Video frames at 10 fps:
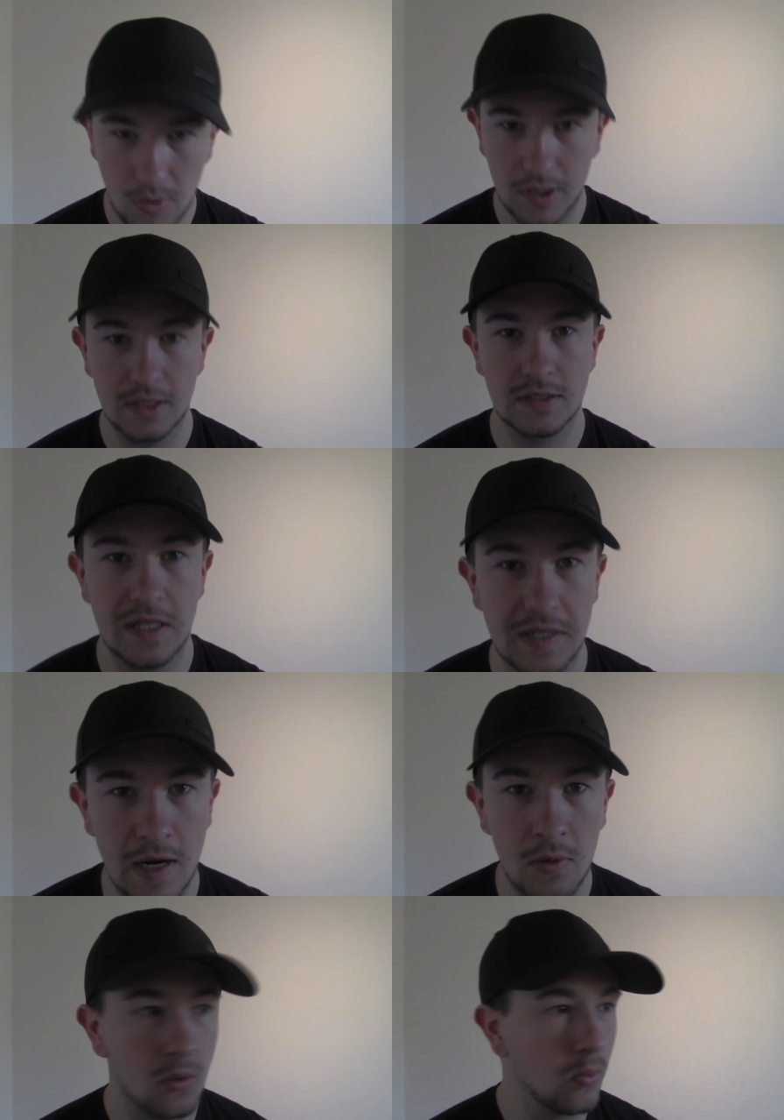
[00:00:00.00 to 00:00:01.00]
I want to get started
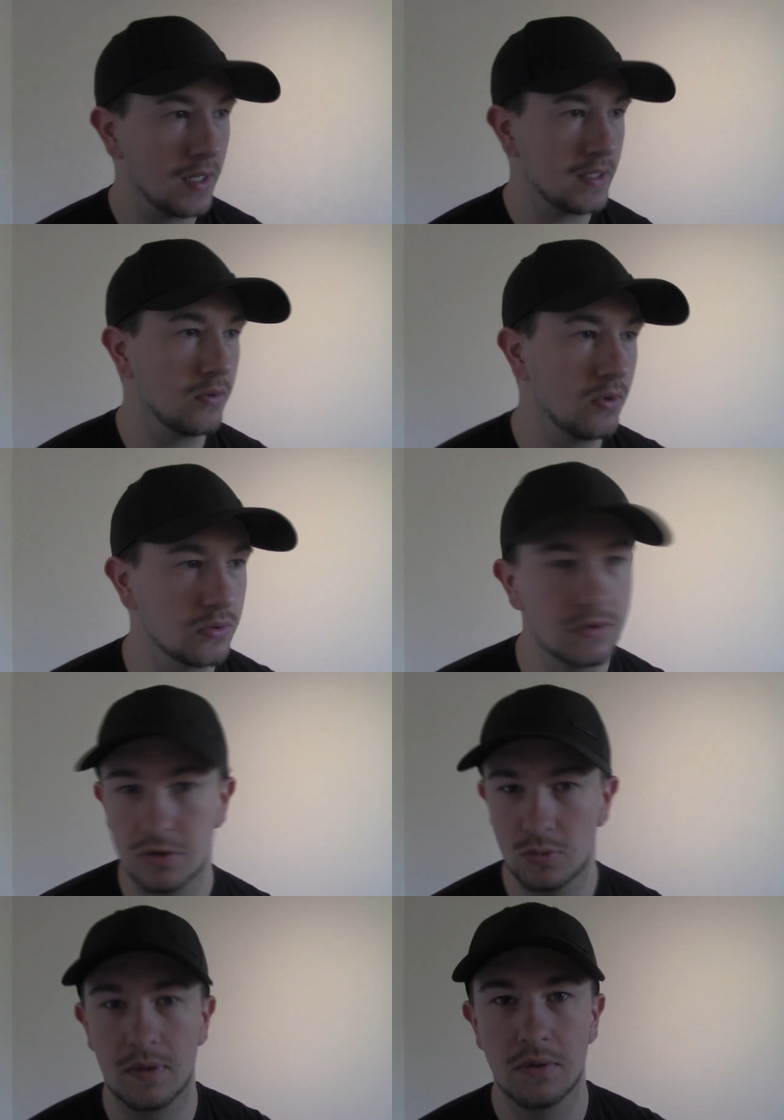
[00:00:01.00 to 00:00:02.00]
now. Oh, write down notes.
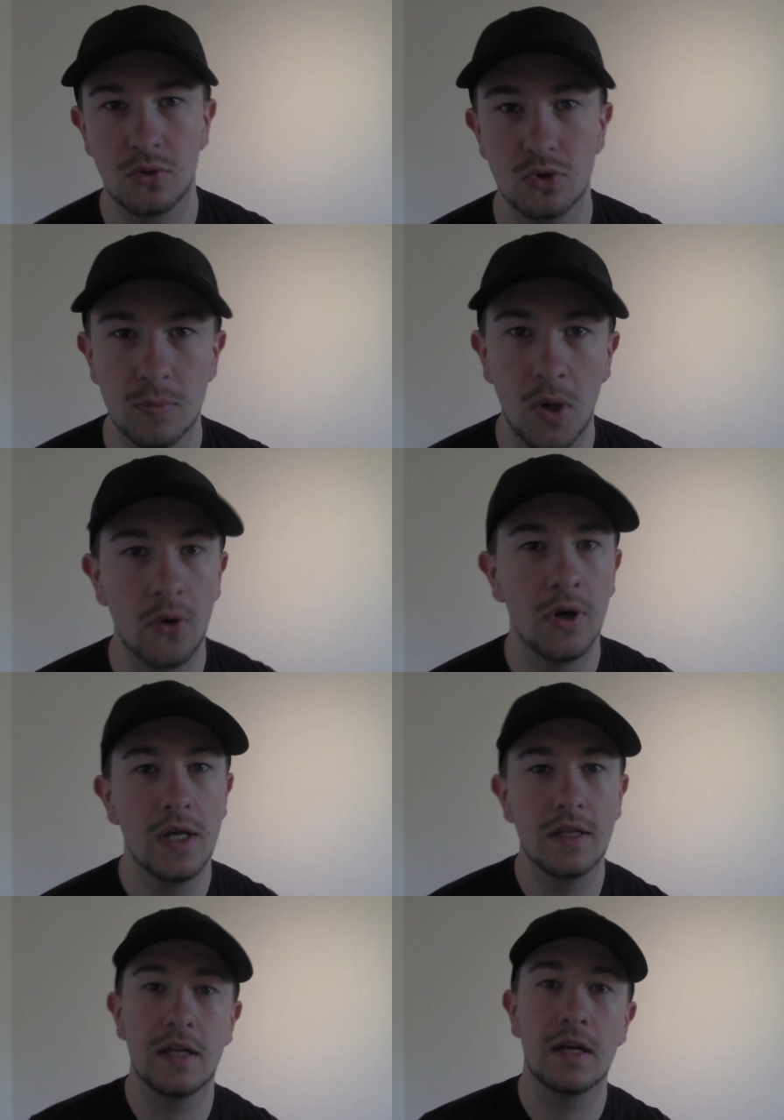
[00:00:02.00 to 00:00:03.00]
This is what I'm going to do tomorrow.
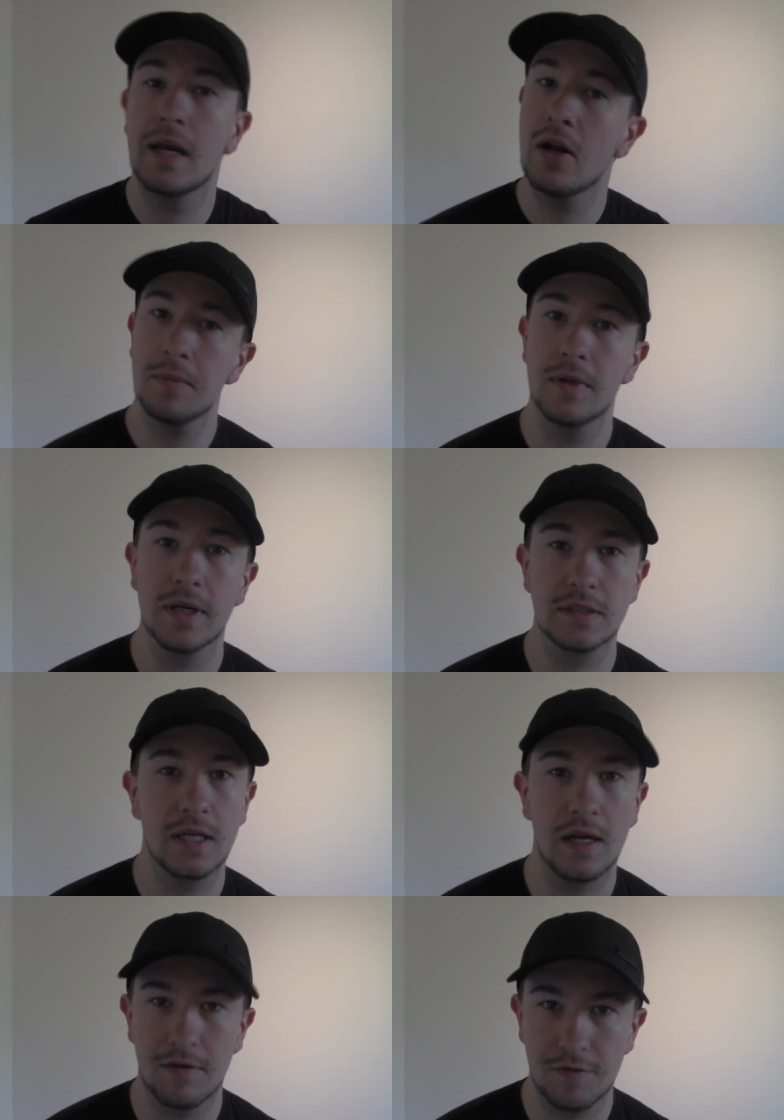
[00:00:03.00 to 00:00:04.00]
Then I get up the next
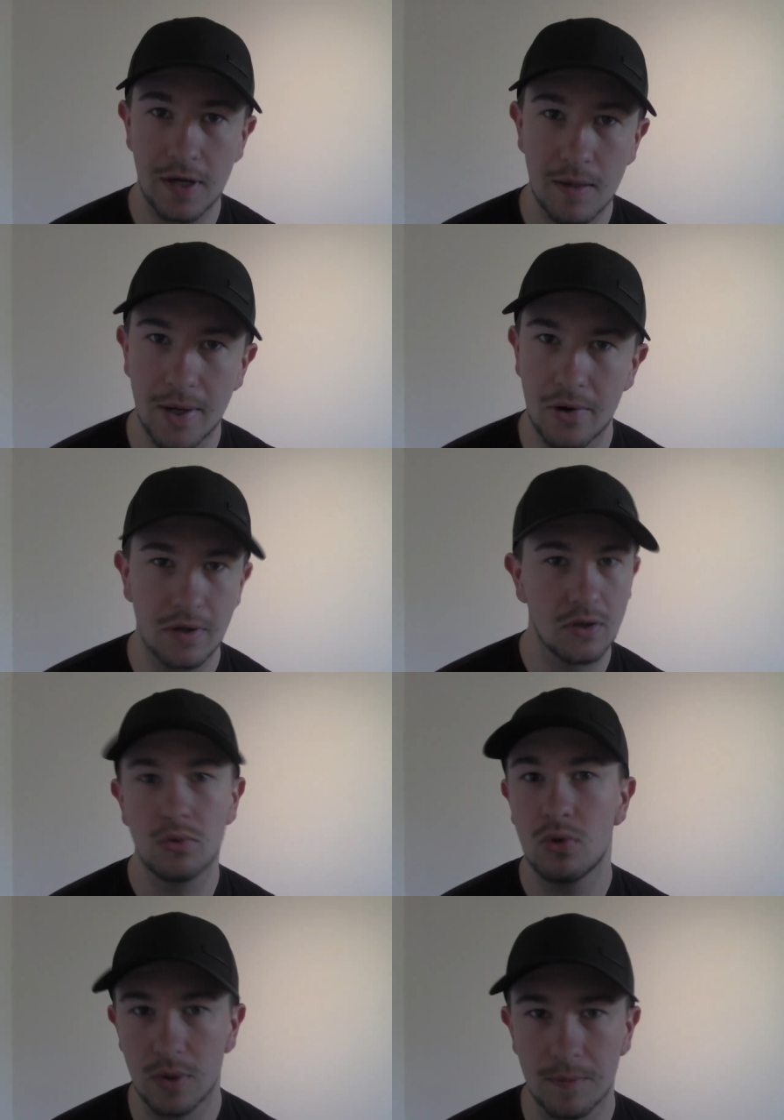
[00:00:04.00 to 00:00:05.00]
day and I forget about it and
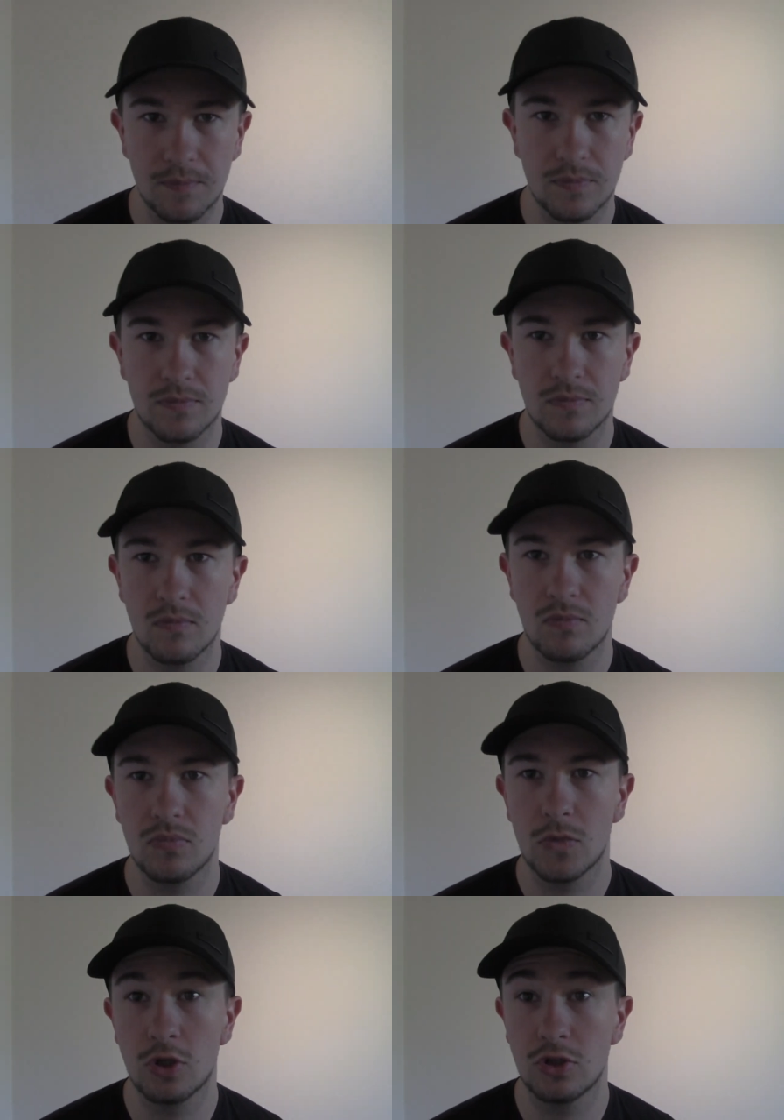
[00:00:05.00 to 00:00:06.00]
don't do it.
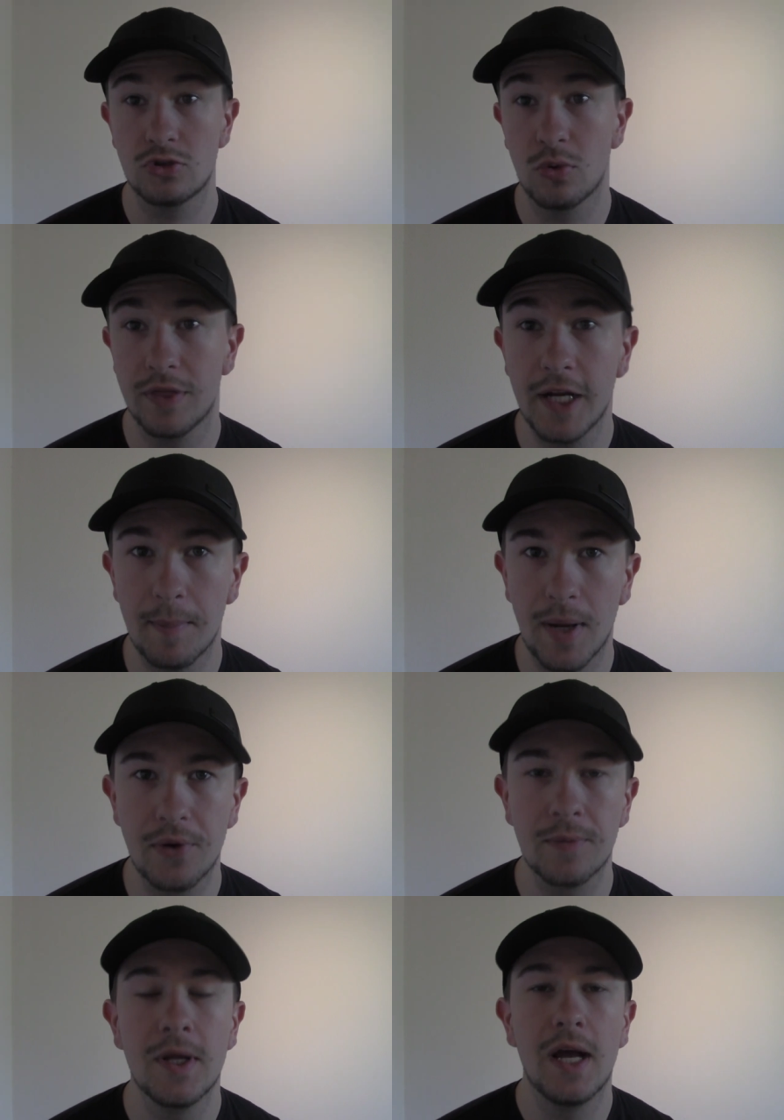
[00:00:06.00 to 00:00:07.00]
I just don't think
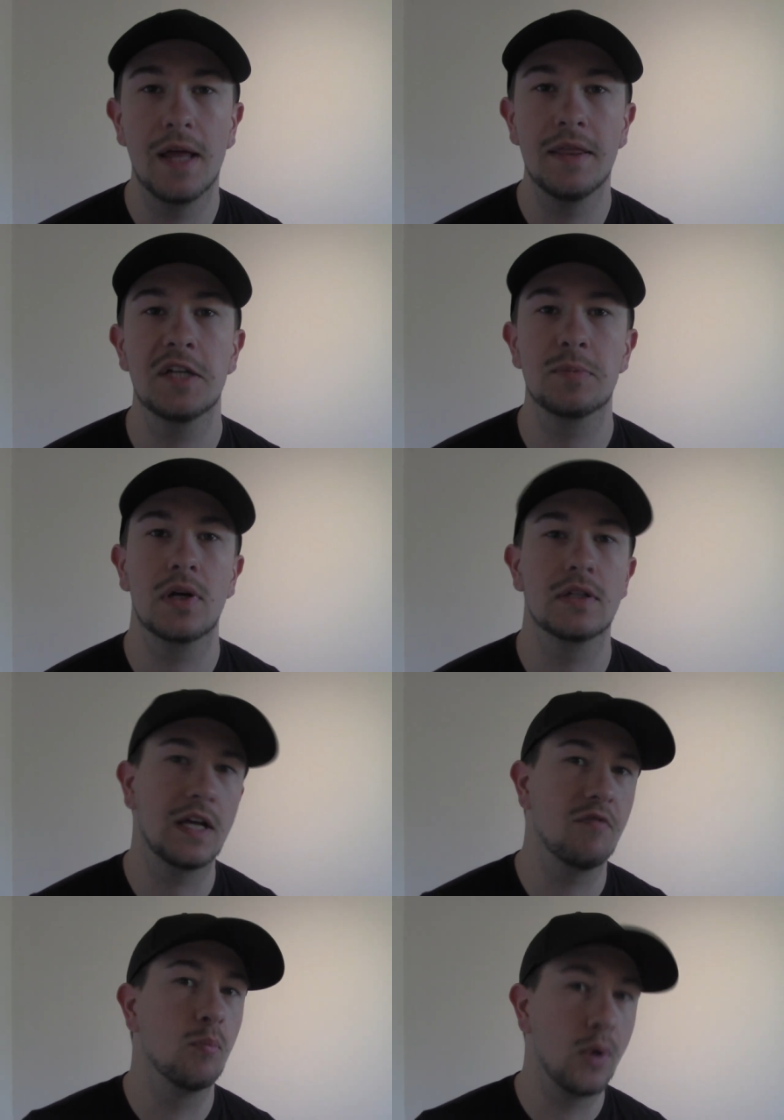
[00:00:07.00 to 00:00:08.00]
about it. And that's
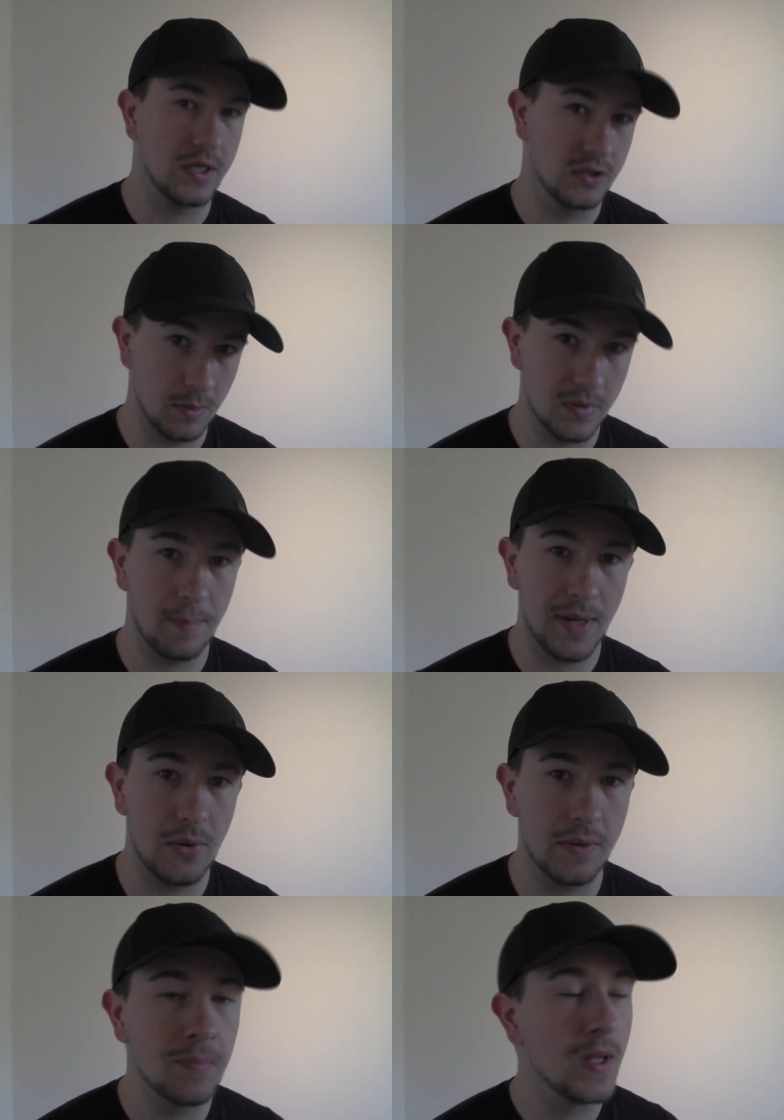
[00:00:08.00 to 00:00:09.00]
because I haven't brainstormed
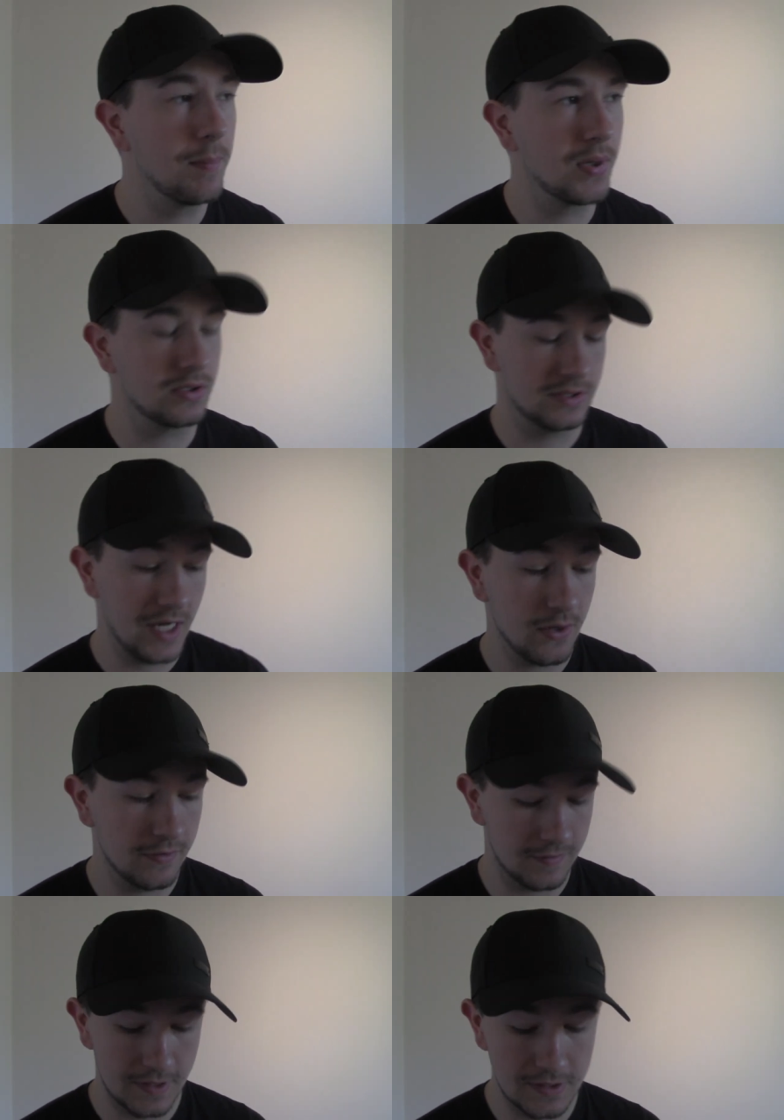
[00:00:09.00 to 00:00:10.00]
about it. Because now
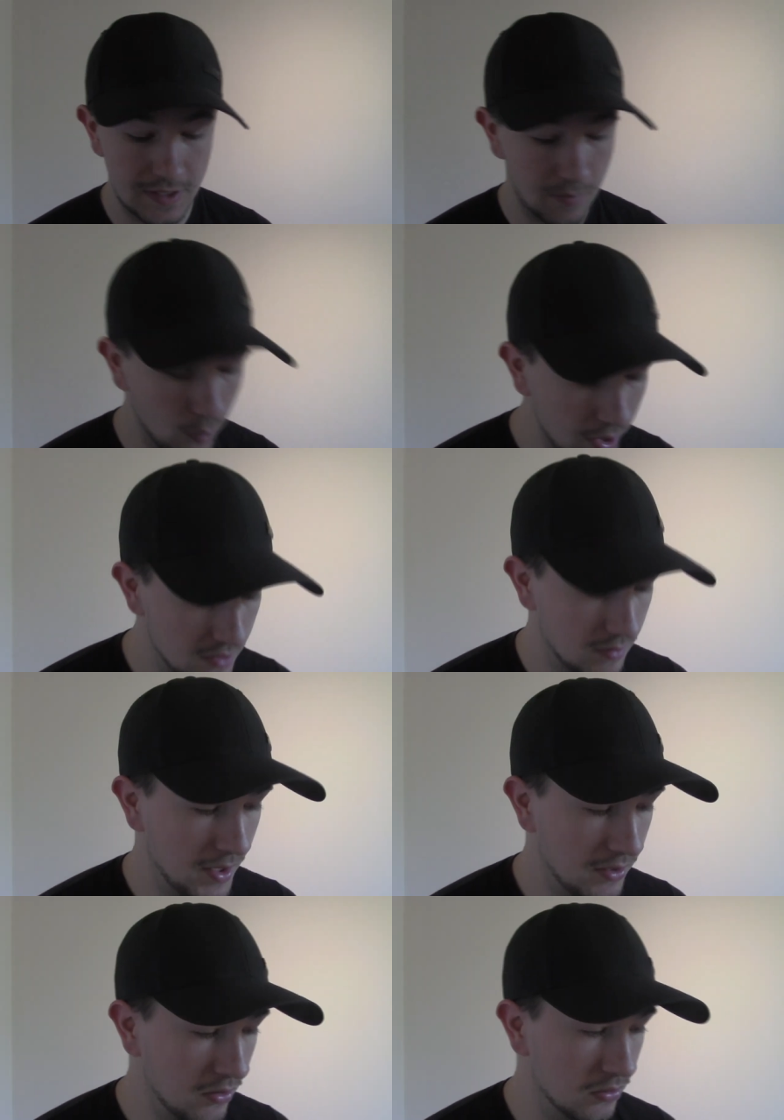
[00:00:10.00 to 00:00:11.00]
if I then sit and
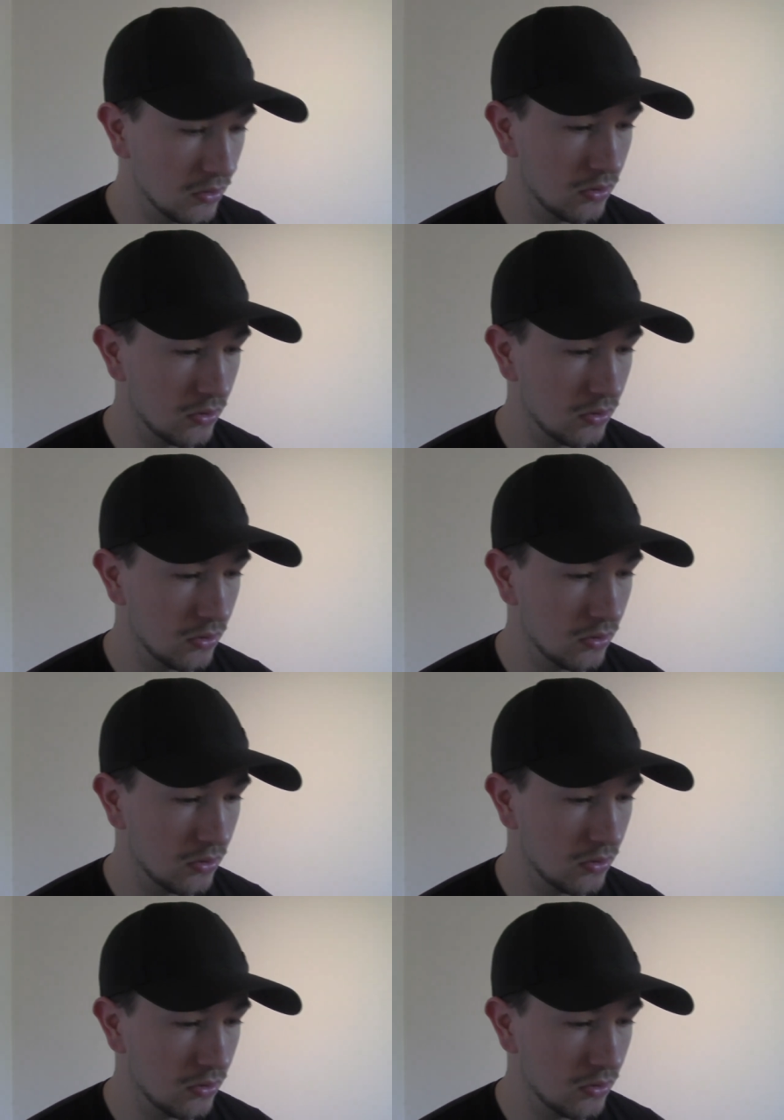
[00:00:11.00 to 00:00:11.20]
brainstorm, I know,